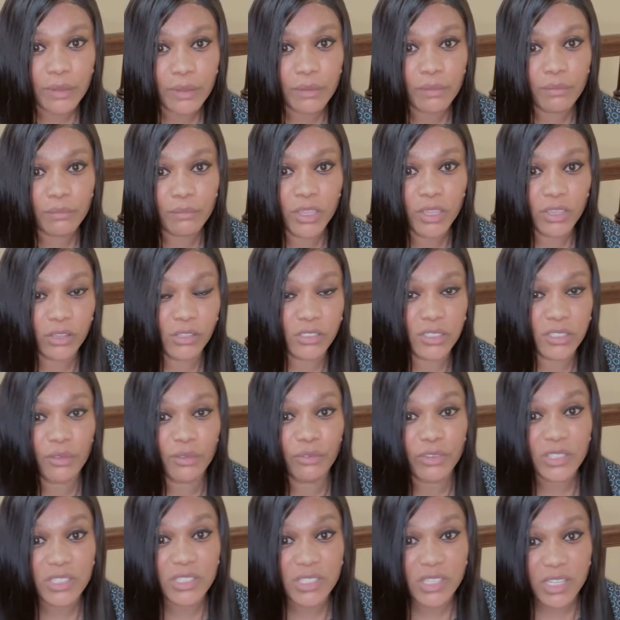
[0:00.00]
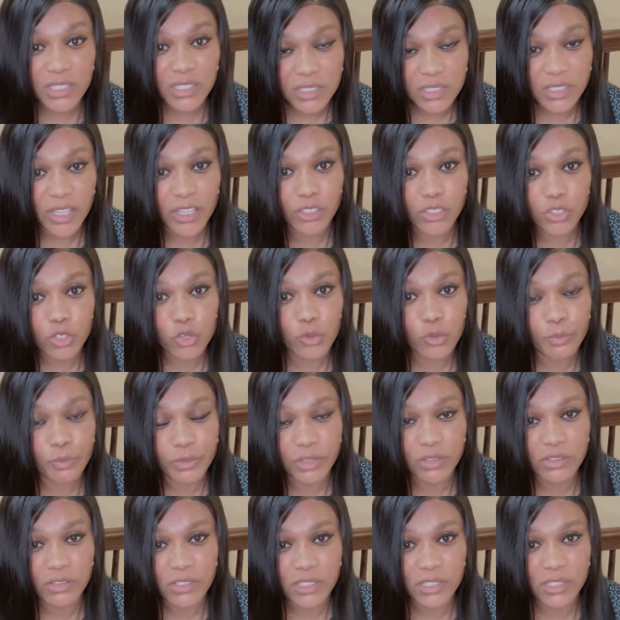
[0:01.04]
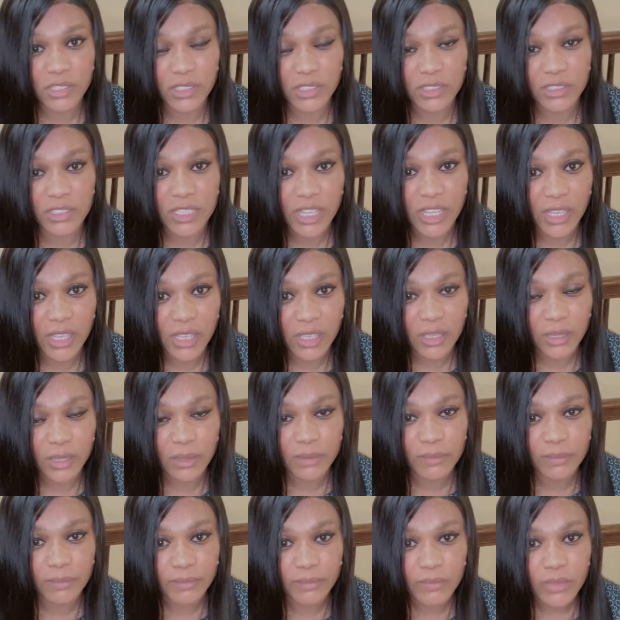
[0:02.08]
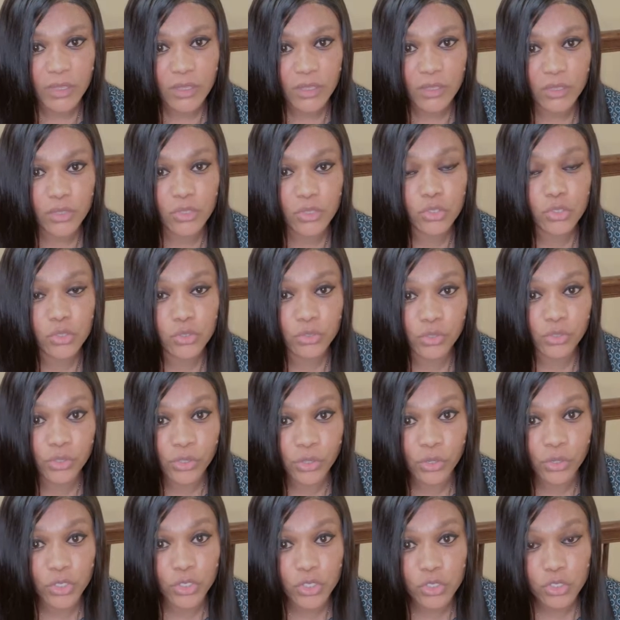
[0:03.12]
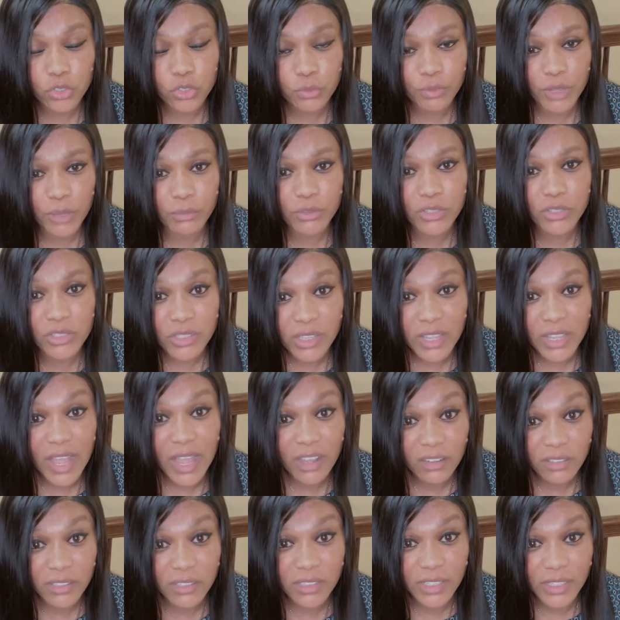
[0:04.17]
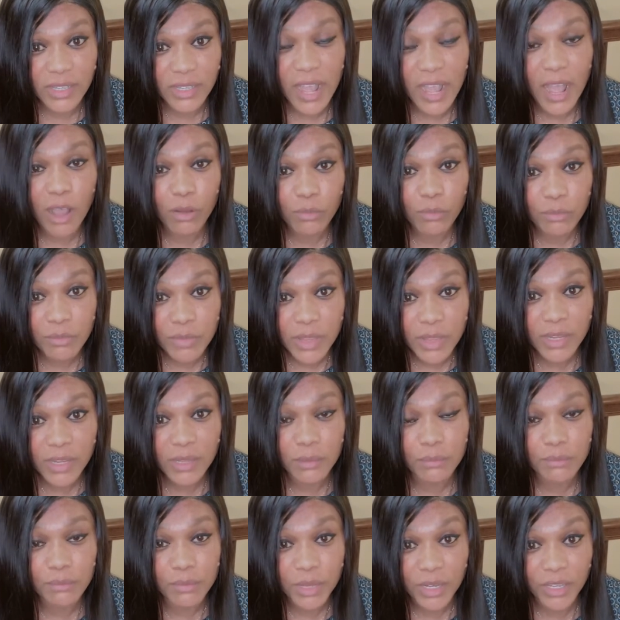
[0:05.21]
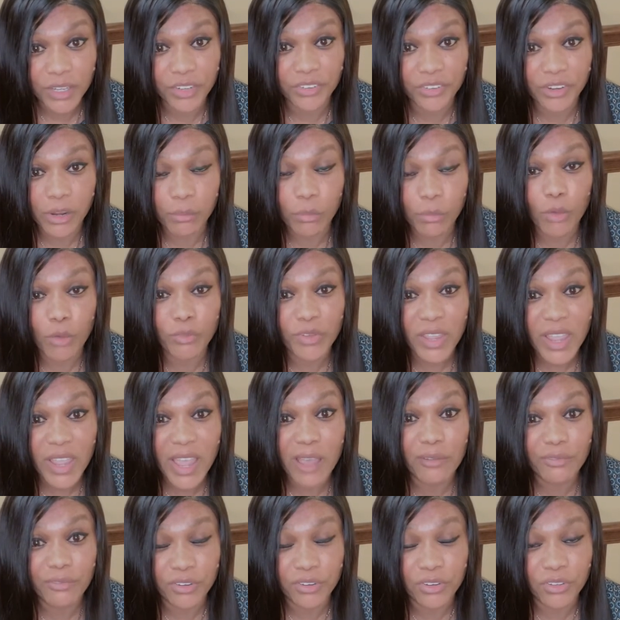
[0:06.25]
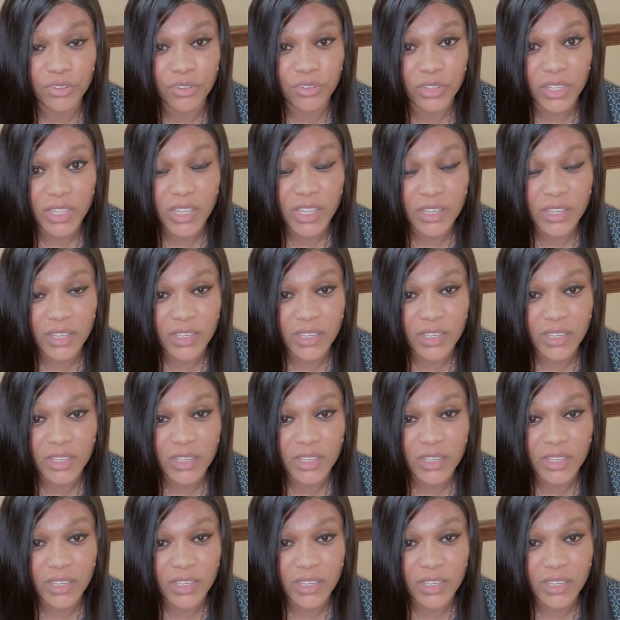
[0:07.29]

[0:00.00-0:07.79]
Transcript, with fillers: because if it says take two pills in a day you should know you should be able to calculate how many milligram of caffeine you're getting